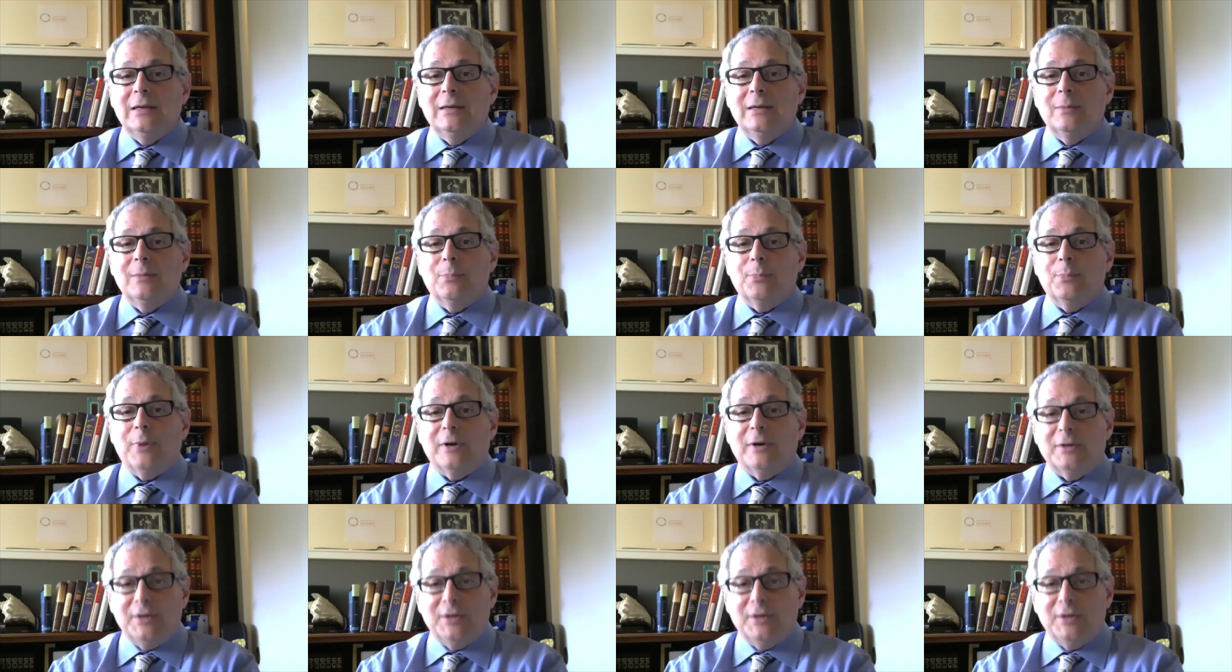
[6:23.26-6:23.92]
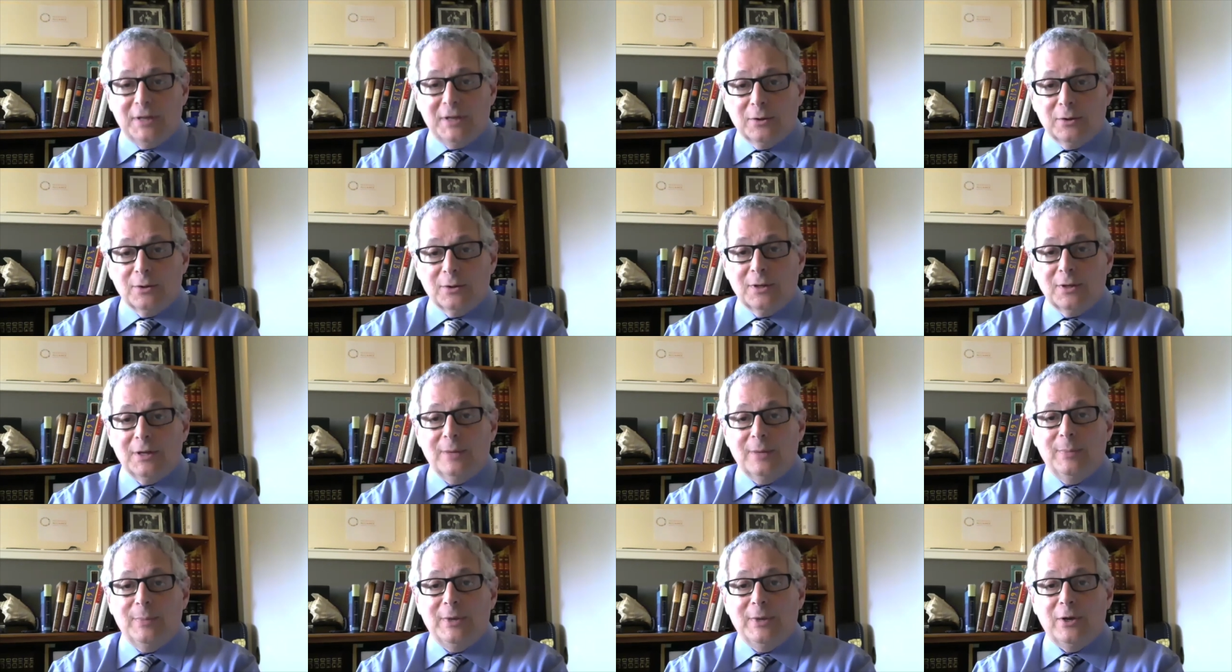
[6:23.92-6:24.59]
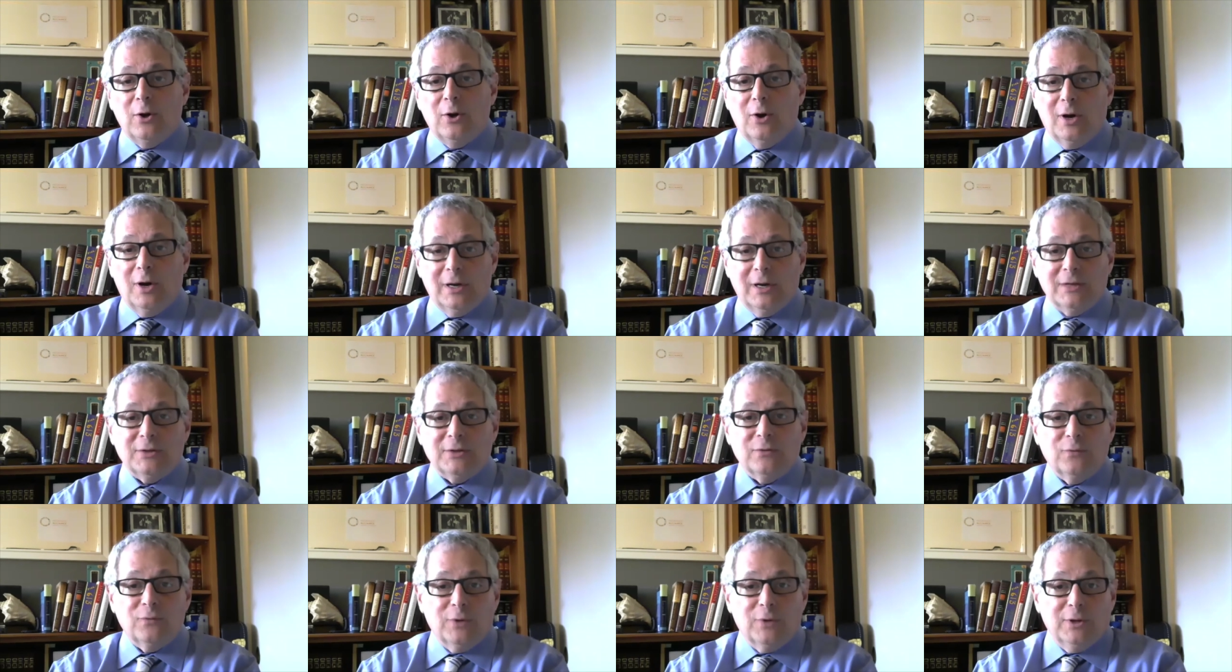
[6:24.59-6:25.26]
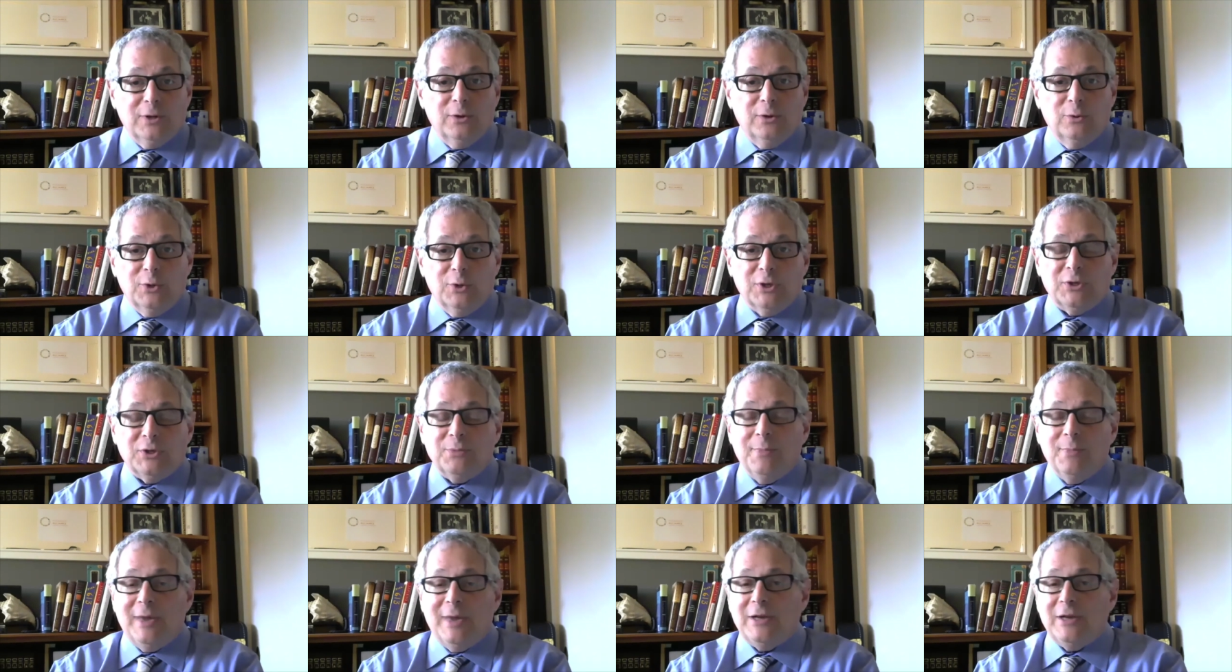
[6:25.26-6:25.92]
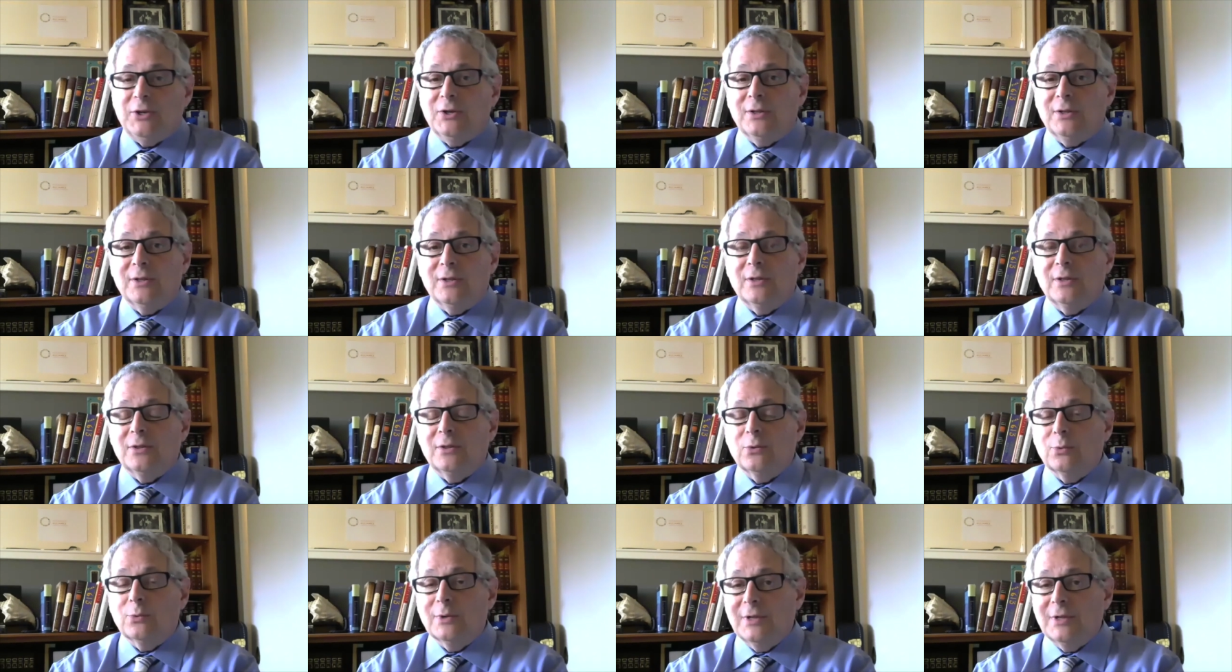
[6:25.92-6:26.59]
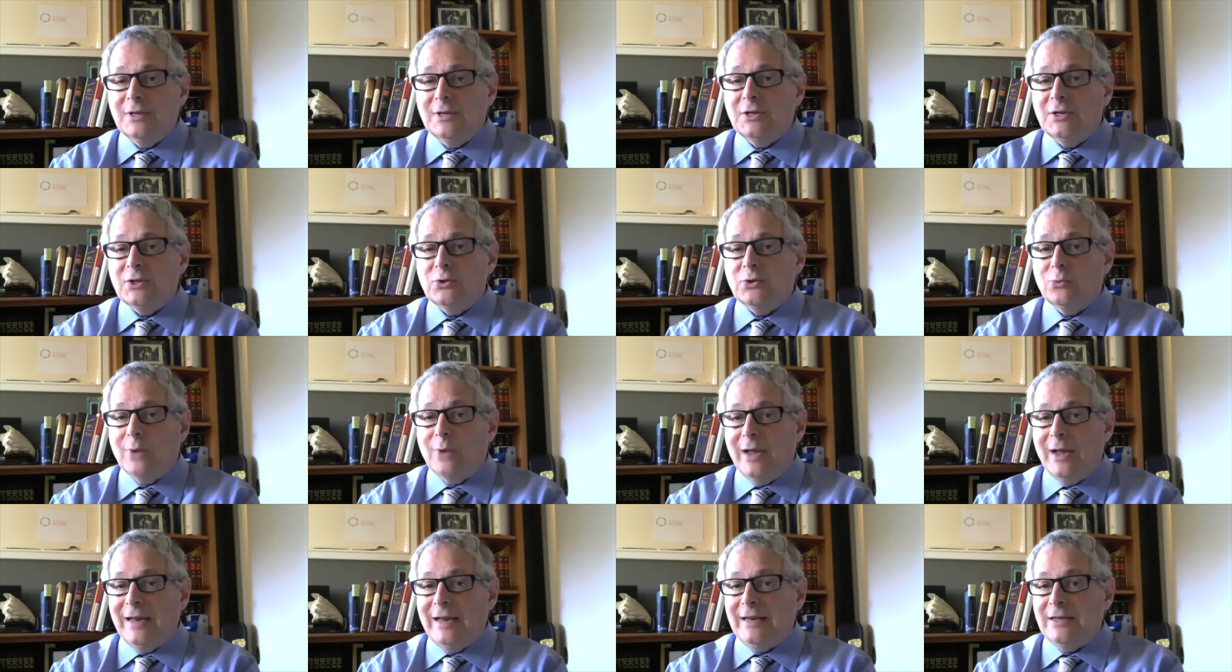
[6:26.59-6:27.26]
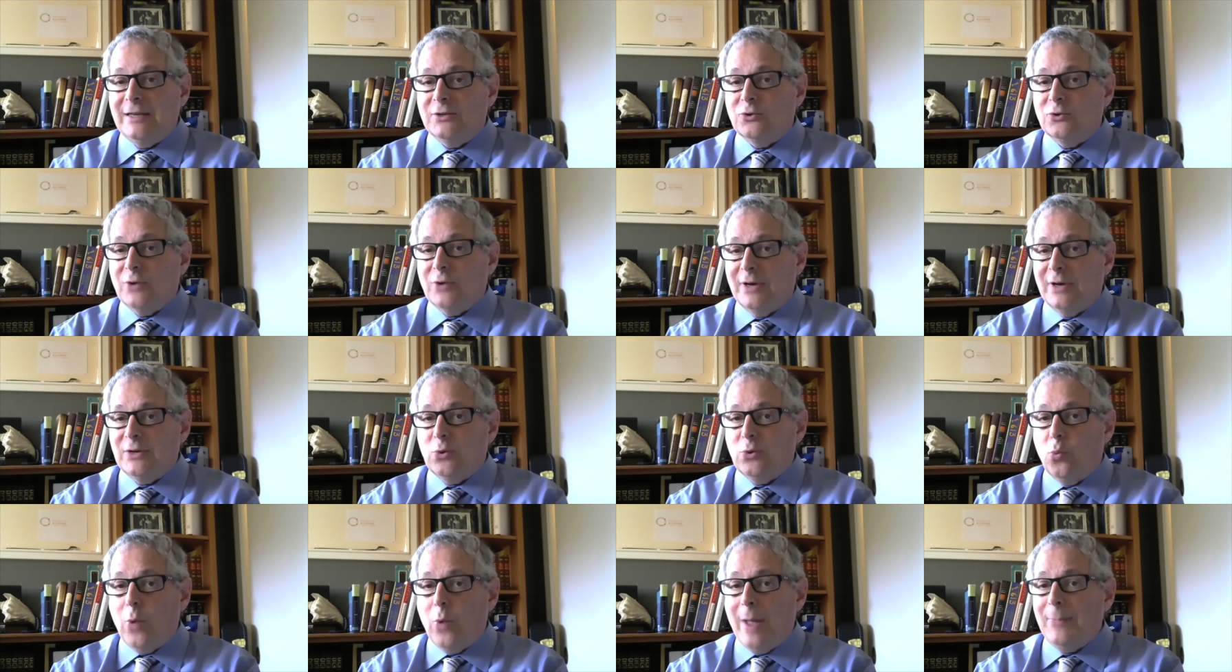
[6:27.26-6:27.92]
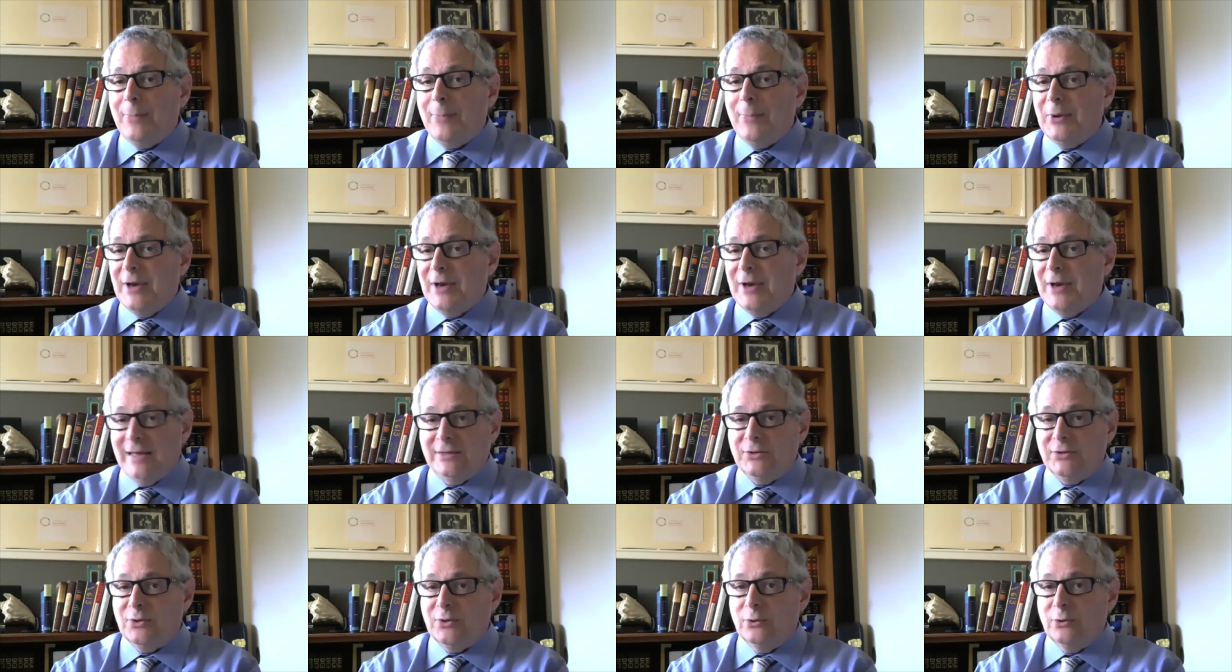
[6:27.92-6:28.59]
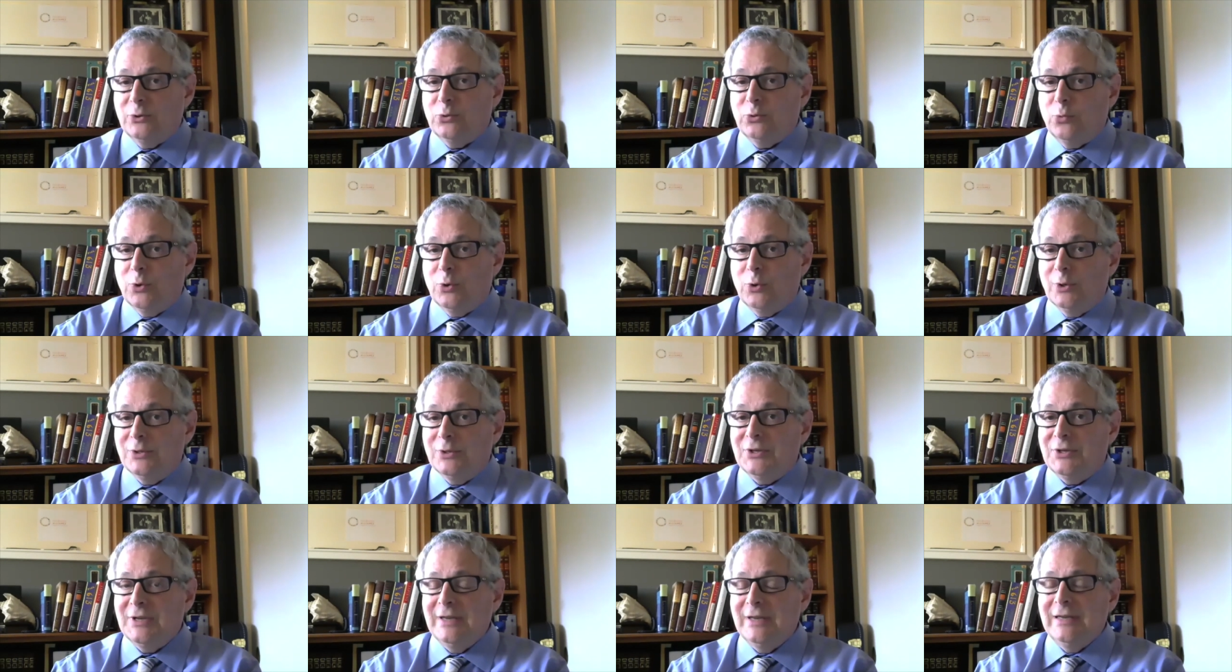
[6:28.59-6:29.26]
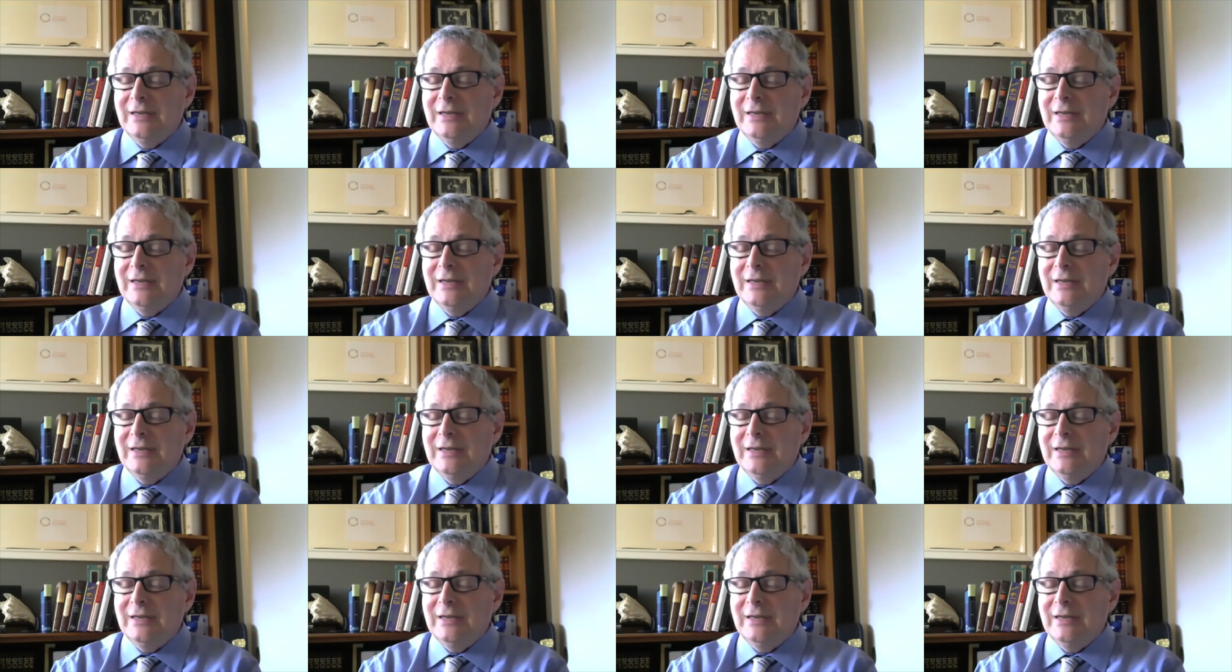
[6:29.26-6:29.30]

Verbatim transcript: particularly because of what you just mentioned, that the religious right has tried to weaponize those words